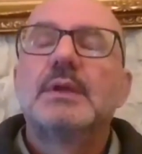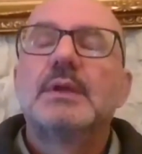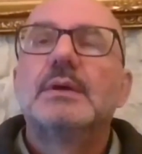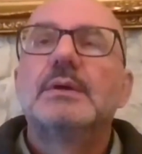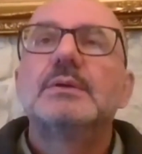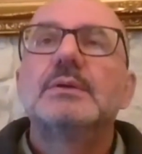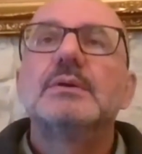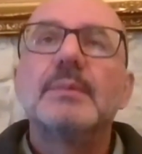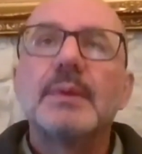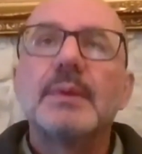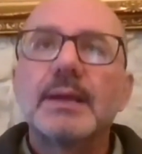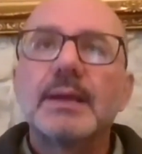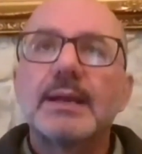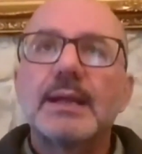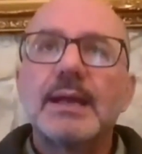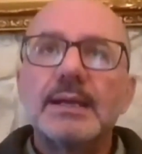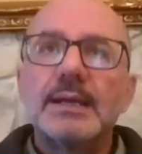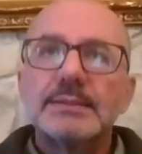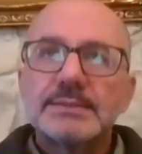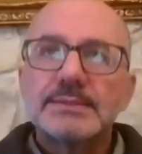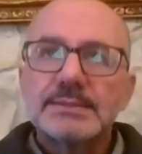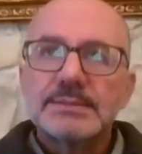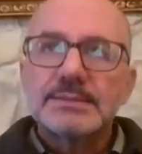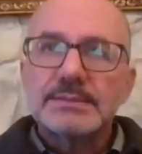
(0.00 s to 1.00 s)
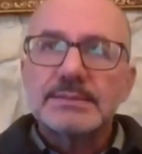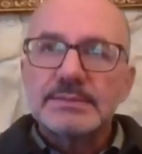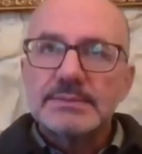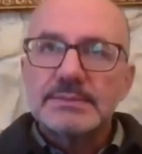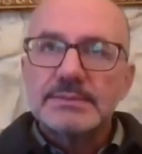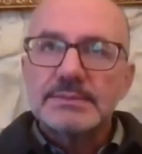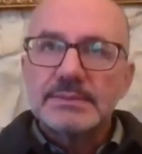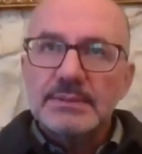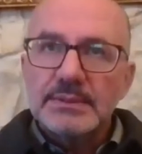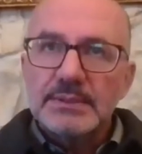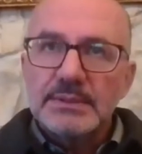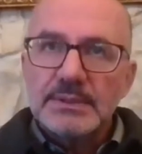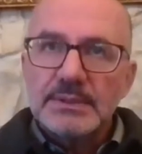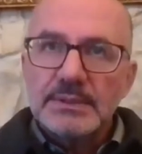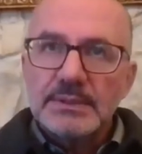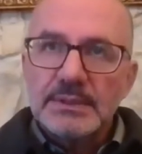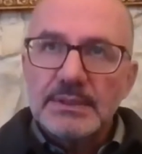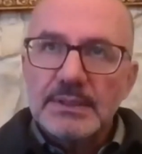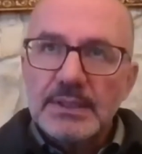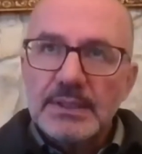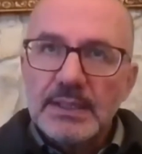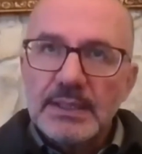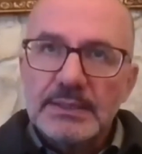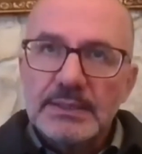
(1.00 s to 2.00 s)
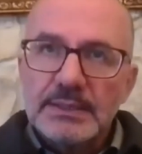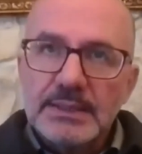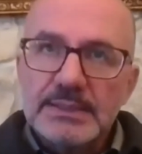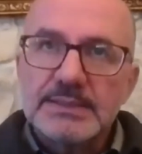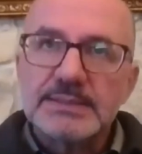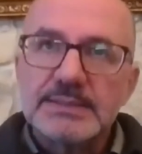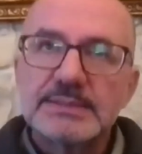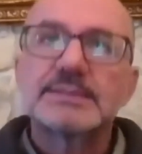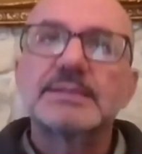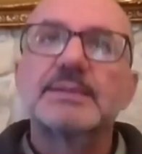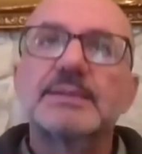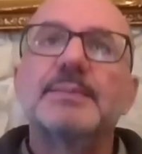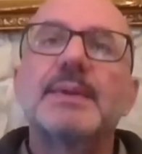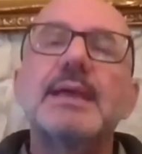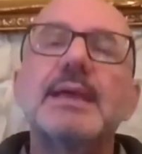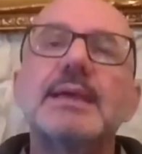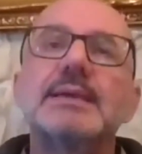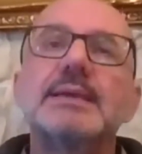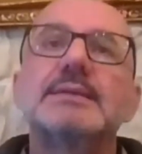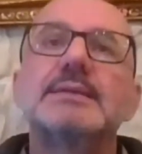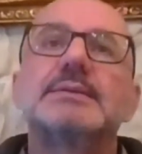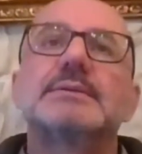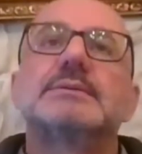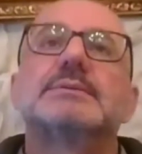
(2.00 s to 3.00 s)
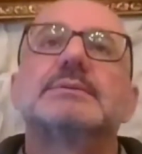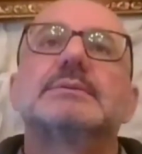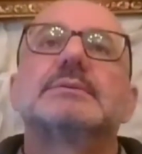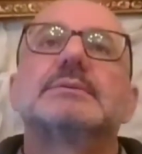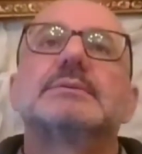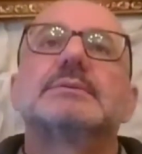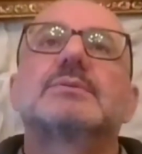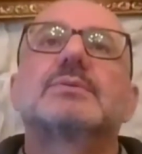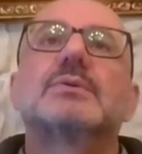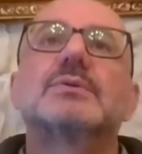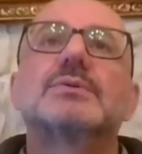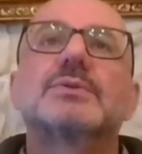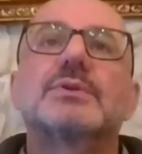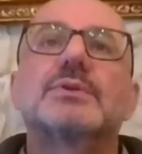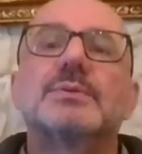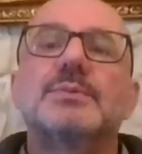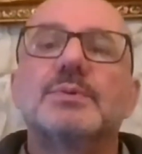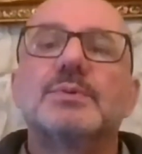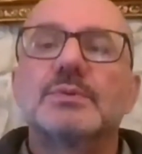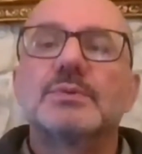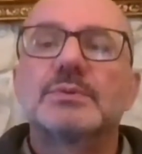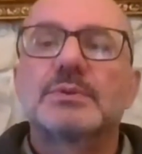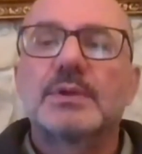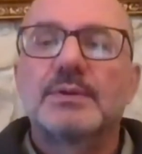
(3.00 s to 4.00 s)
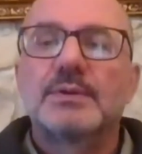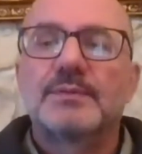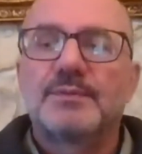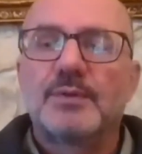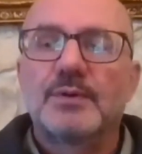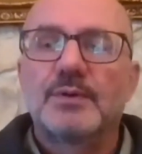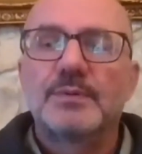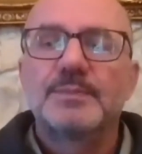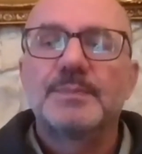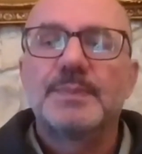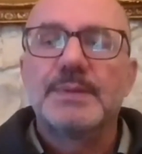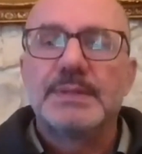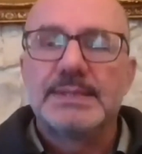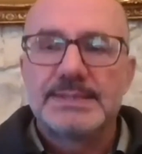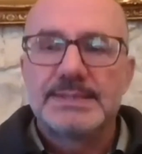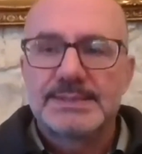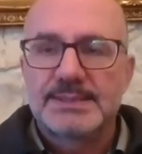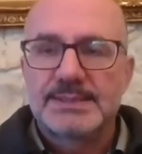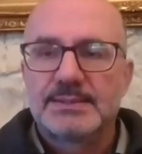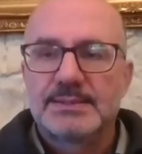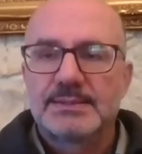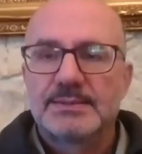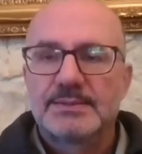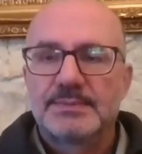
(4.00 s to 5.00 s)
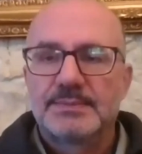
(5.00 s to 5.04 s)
Human rights, it is the main contributor for peace.